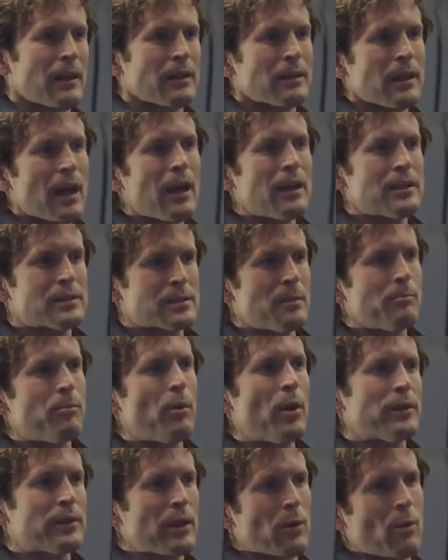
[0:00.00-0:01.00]
Yeah, at some
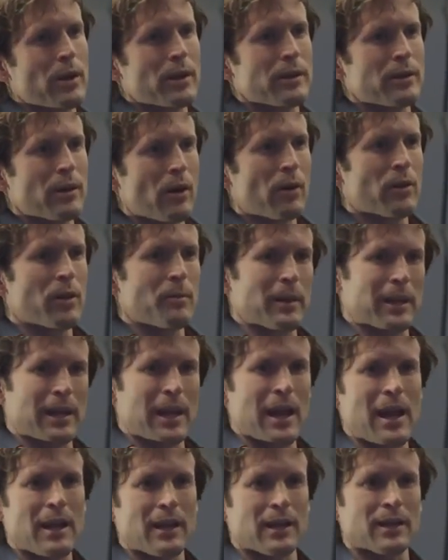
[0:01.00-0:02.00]
point they want to know the
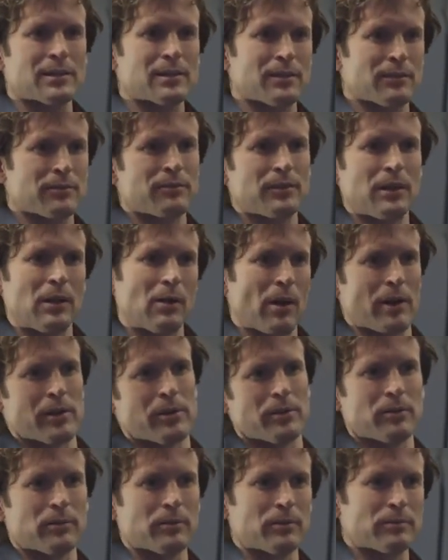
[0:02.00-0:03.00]
mechanics of, you know, are
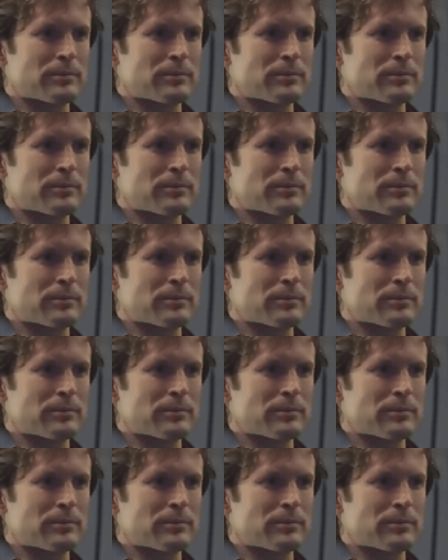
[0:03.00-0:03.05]
you